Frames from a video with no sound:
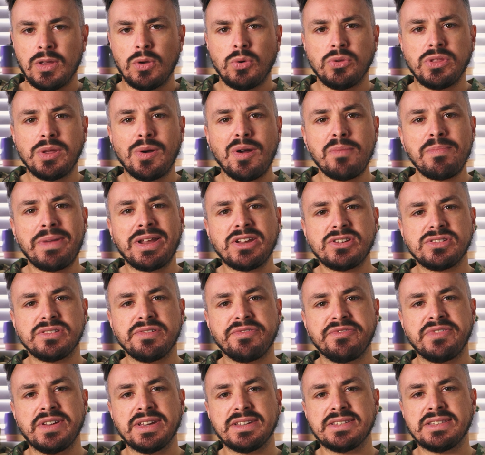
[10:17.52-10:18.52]
Although I managed
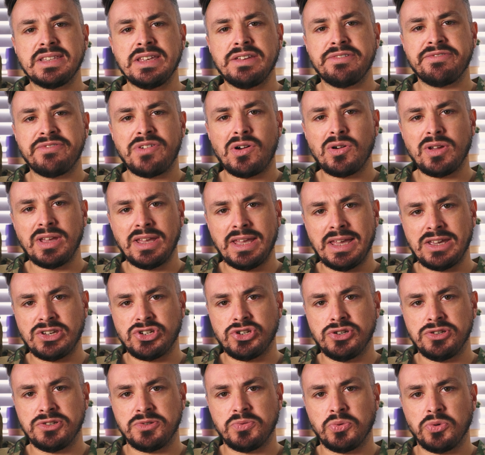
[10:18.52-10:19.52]
to fix the fogging
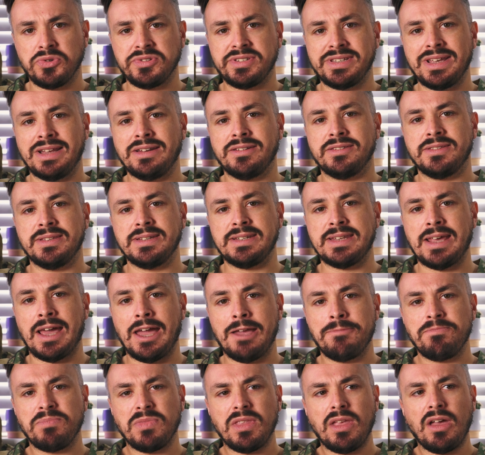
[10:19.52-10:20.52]
issue towards the end of the
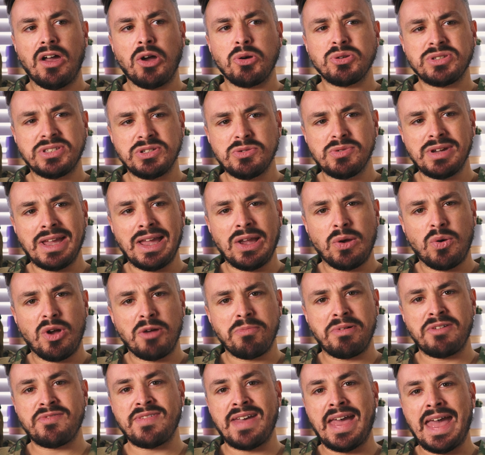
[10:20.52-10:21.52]
day, I was still getting
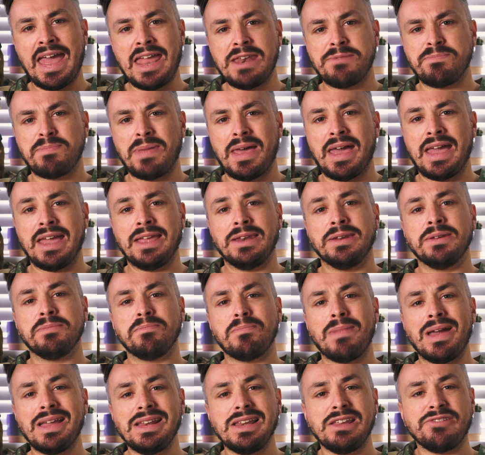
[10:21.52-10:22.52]
quite a bit of head pain,
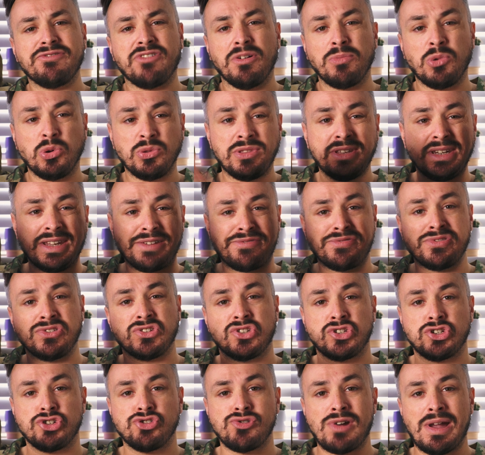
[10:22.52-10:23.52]
mainly from all the
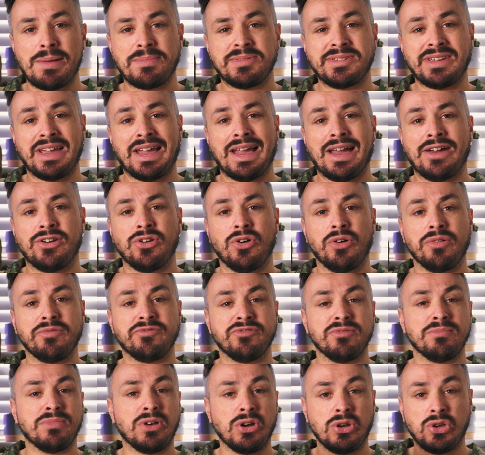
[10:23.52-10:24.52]
different straps I had
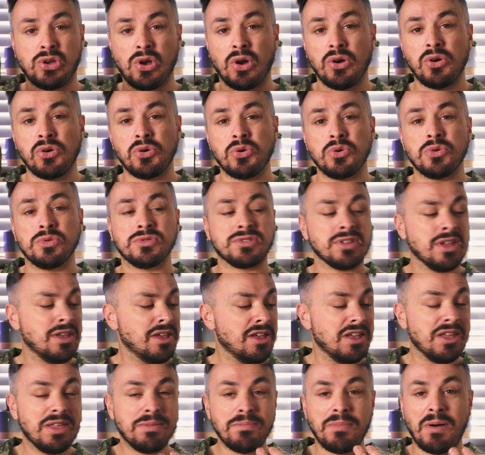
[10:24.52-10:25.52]
on, from my goggles,
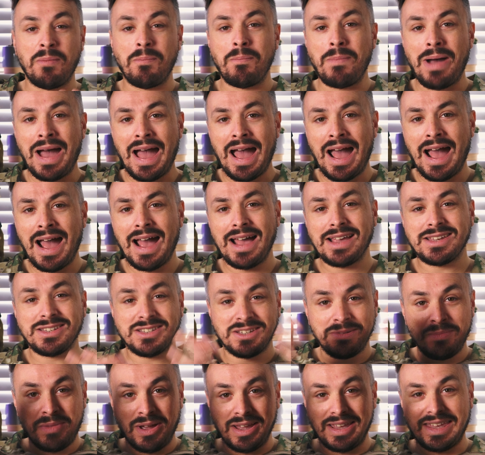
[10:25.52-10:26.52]
my
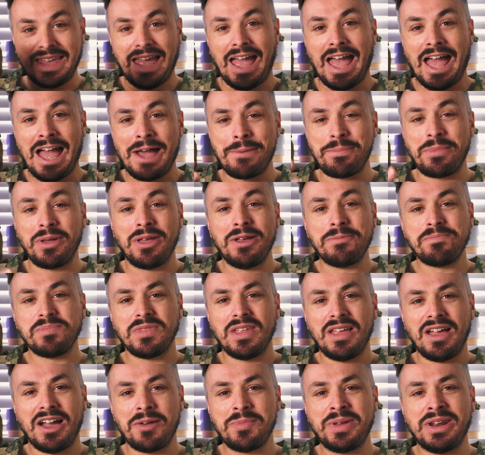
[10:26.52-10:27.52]
mask, my cap.
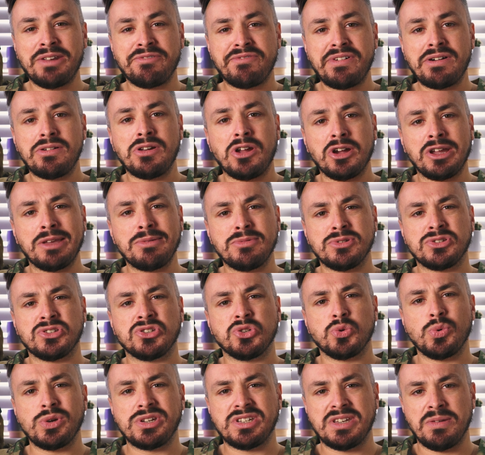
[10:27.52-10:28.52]
I mean, it felt like it was
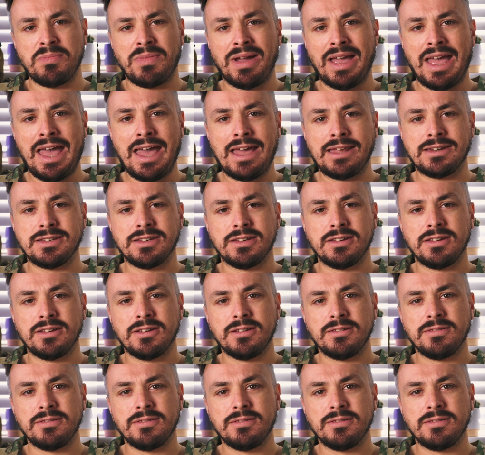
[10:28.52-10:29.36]
squishing my head.